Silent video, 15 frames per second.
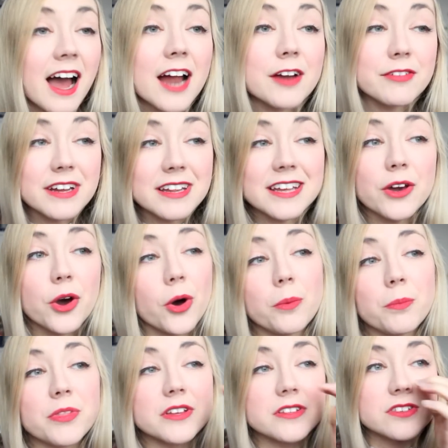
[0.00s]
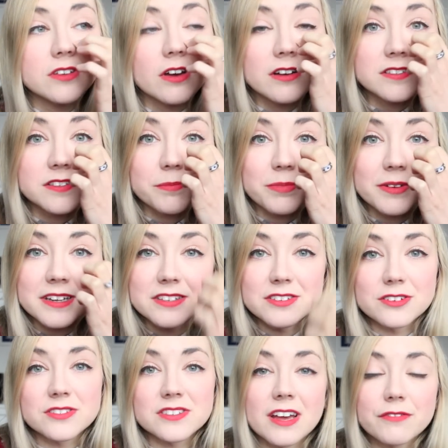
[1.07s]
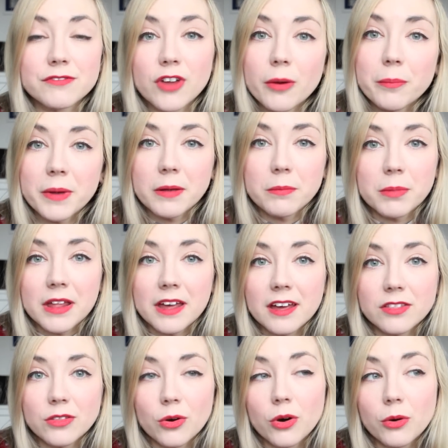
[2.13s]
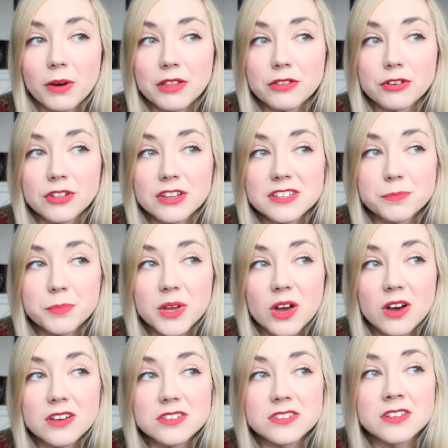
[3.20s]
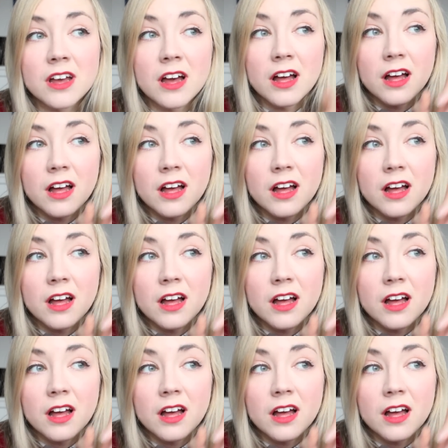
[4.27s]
I really hope that sounds of blizzards have not been playing the whole way through this, because